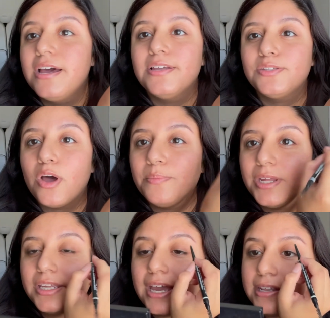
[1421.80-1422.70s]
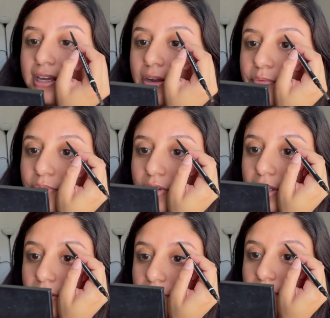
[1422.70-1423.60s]
So I'm like yeah they have really
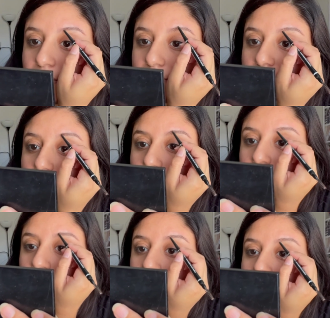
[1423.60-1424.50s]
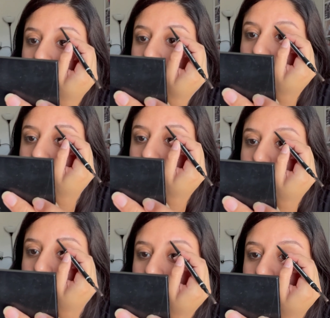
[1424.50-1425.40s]
good reviews so this should
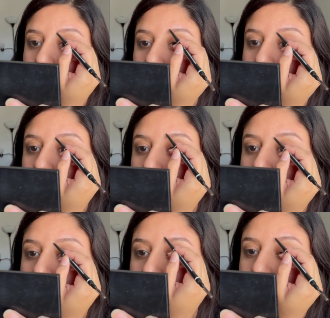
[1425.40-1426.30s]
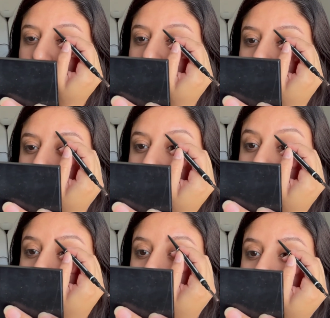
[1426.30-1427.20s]
do a good job. And it's something
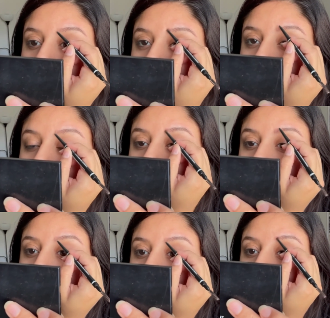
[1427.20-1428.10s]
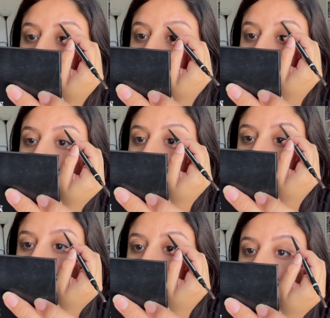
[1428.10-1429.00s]
simple so it's not like they can't
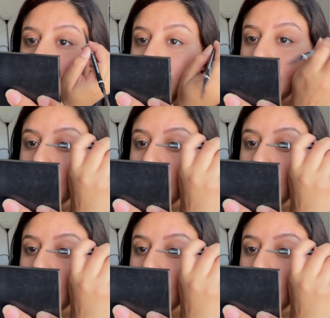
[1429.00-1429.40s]
do it you know.